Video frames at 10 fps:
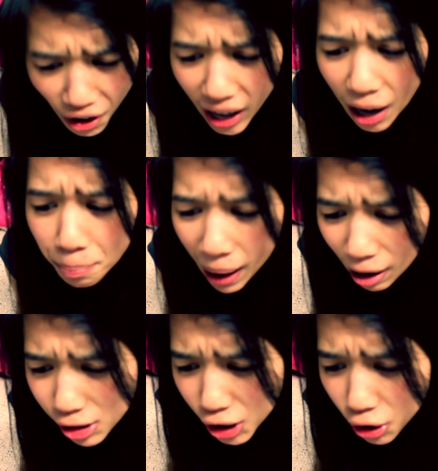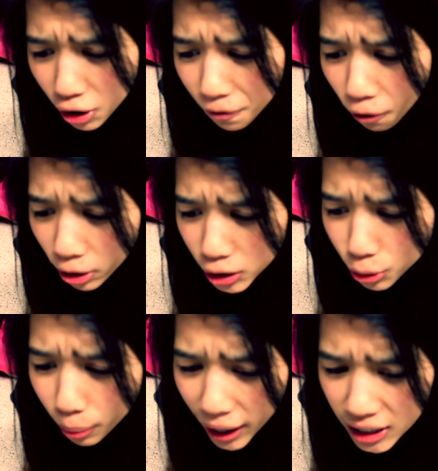thought our parents couldn't afford
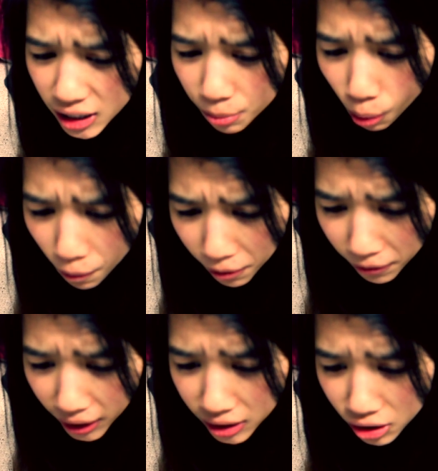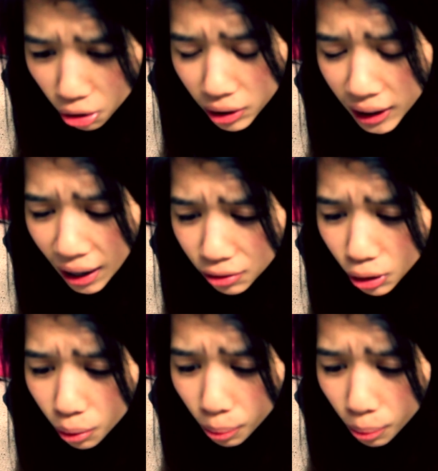to raise the both of us, so they gave you